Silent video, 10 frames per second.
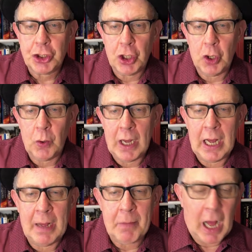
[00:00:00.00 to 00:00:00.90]
So
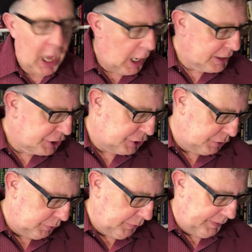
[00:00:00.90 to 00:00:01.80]
on
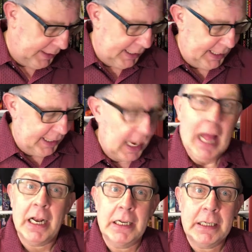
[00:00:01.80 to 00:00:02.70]
to
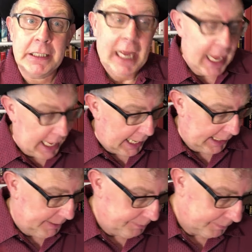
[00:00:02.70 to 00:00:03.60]
the
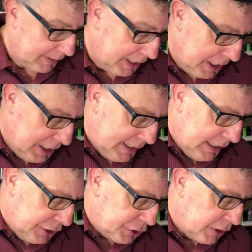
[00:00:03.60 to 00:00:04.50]
tag.
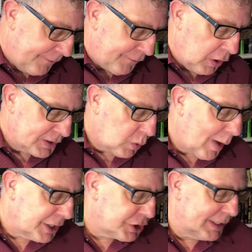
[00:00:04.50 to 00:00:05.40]
So the
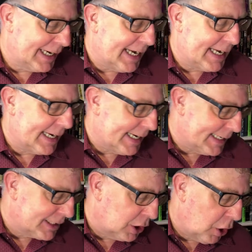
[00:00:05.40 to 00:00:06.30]
first question
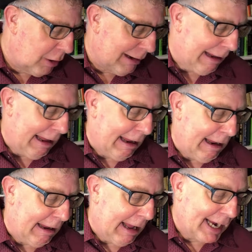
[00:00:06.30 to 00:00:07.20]
is,
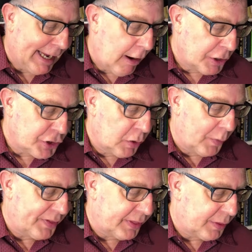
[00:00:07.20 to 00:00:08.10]
Lorelai, a
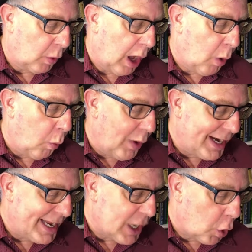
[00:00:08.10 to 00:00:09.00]
character with a
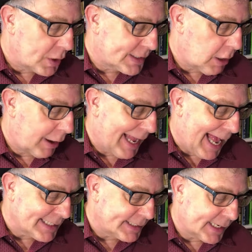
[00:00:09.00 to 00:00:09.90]
witty or
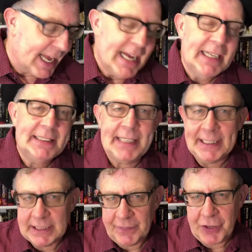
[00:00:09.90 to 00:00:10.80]
sarcastic
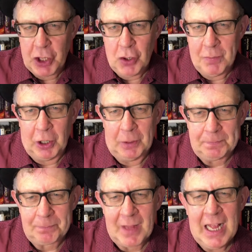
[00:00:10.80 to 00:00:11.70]
sense of
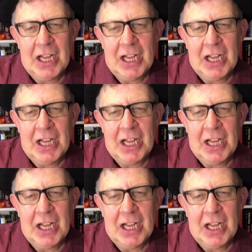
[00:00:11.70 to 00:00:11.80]
humor.